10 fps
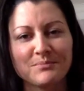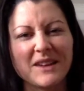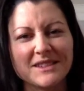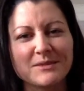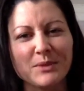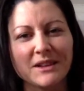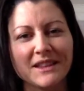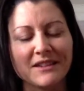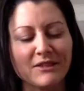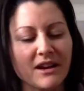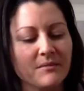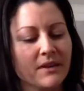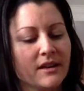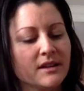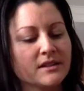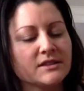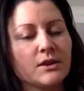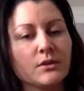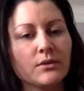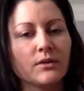That's a big thing, right?
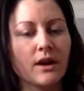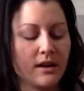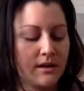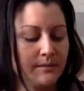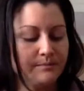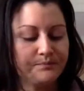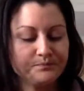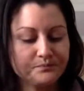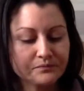So